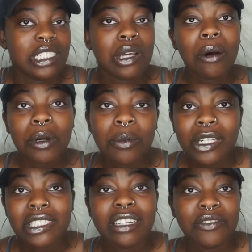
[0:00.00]
So I want to
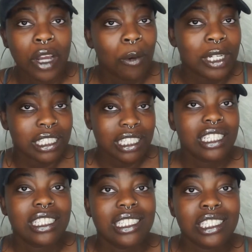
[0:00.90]
post stuff y'all want to see,
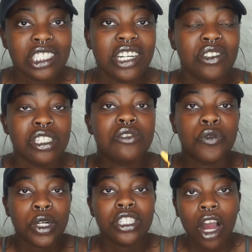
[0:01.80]
because this channel is
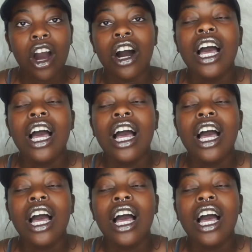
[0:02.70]
for y'all.